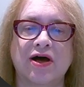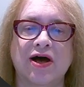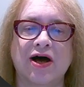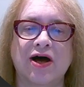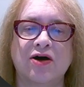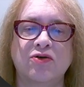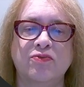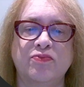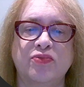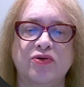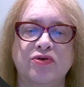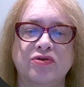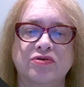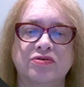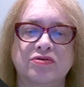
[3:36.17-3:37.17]

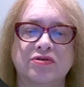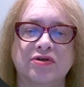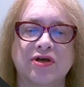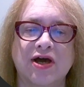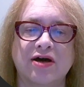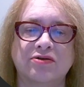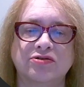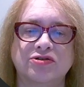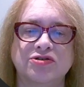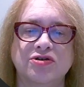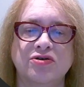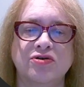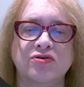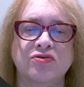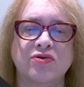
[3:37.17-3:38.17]
Output, count
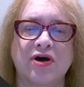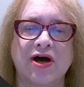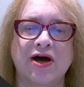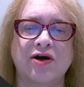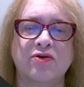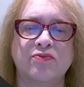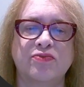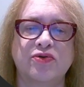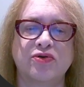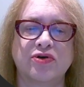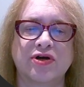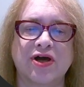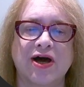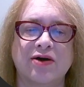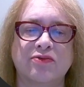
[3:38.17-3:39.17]
2.
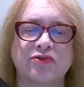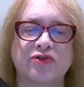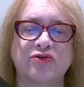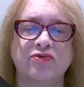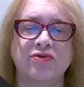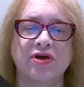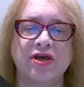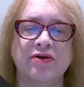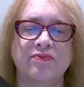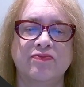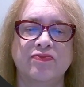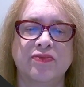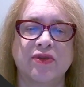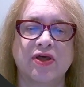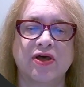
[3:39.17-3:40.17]
Output, count 3.
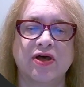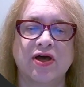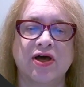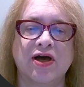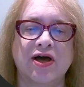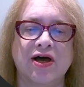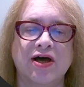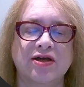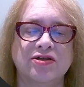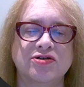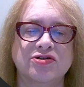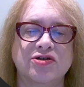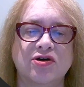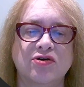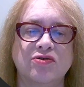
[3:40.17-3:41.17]
And
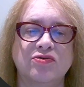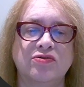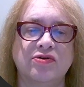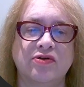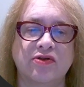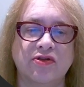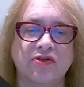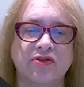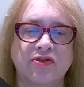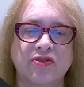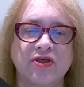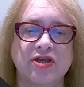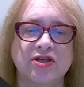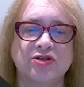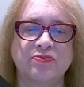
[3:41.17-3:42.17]
so
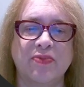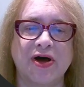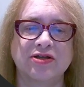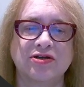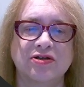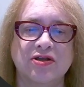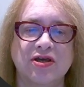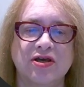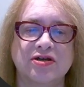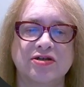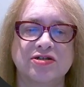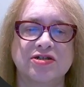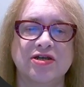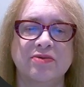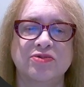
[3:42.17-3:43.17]
this pattern here
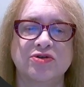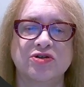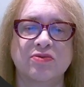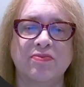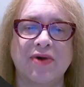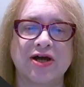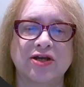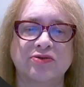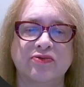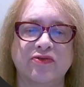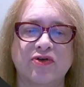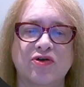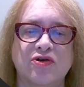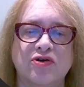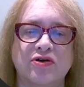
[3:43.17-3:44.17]
seems to match. We've
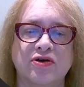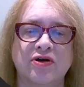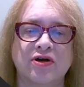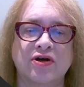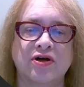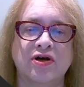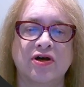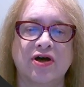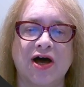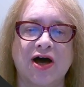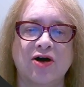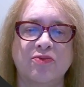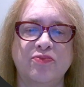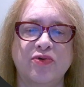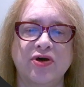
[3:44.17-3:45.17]
got
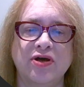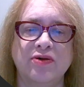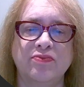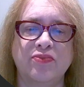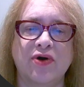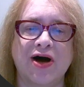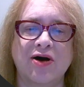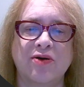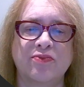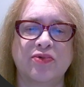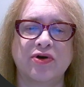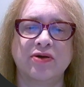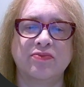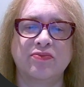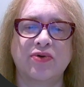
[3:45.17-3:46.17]
output, input, output,
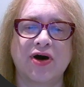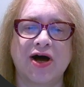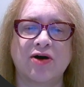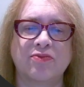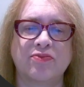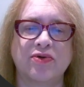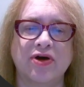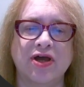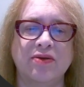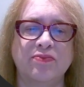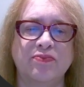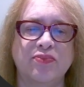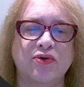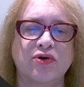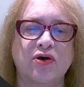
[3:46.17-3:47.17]
input, output,
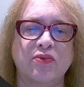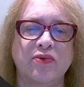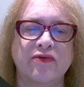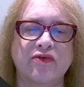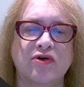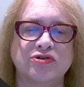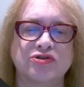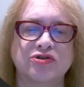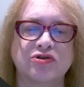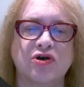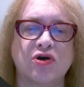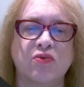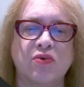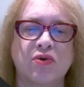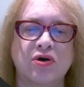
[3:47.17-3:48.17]
input. And we've also
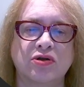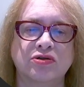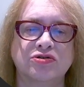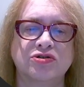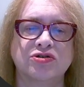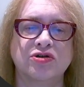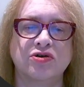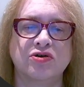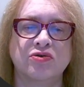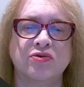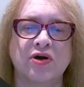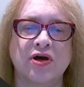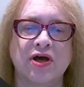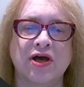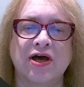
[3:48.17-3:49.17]
got 1, 2,
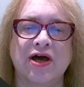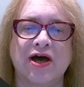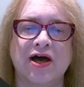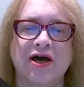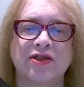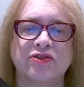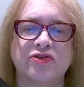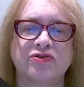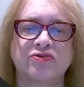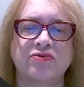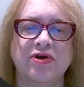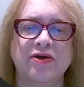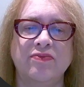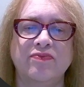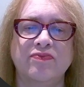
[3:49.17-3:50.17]
and
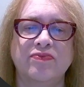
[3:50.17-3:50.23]
3.